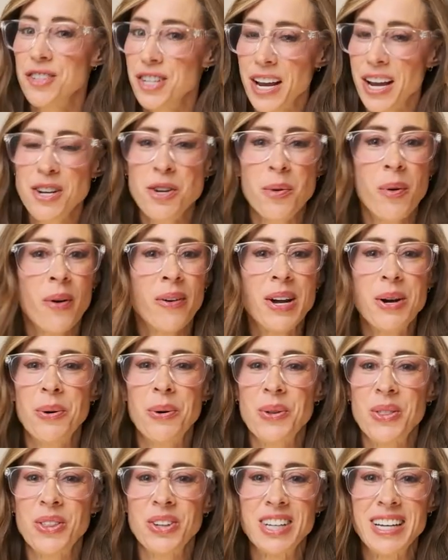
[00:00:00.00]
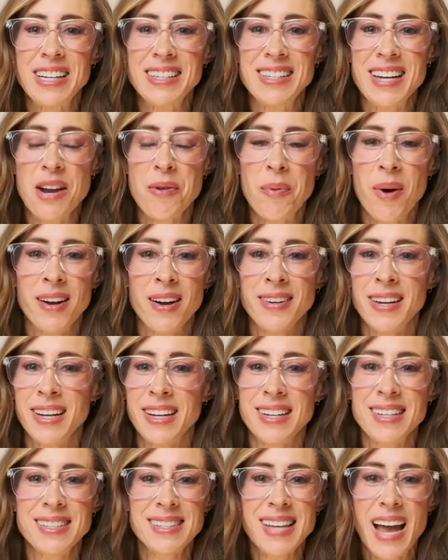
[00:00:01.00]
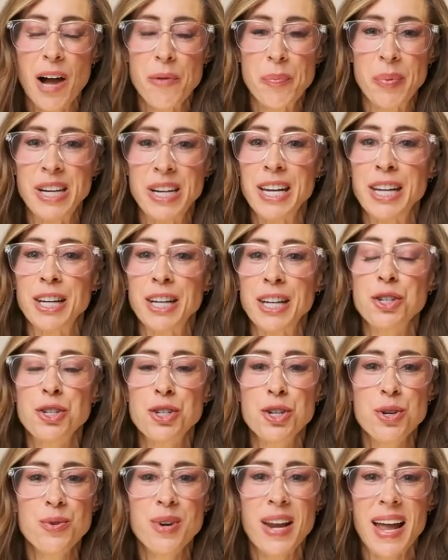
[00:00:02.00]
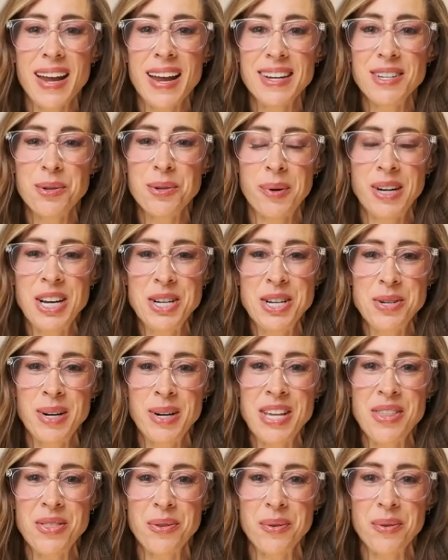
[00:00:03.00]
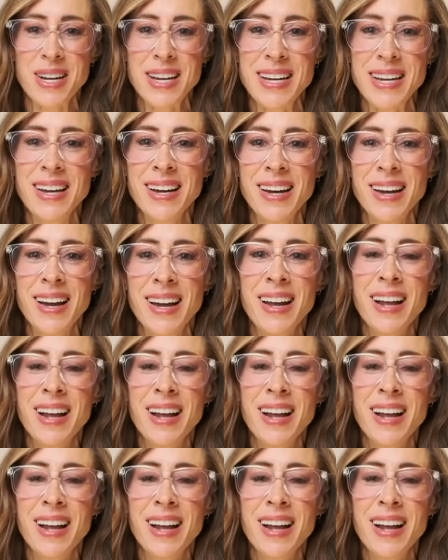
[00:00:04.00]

January Whole 30 Day 1. It is happening today, 2023.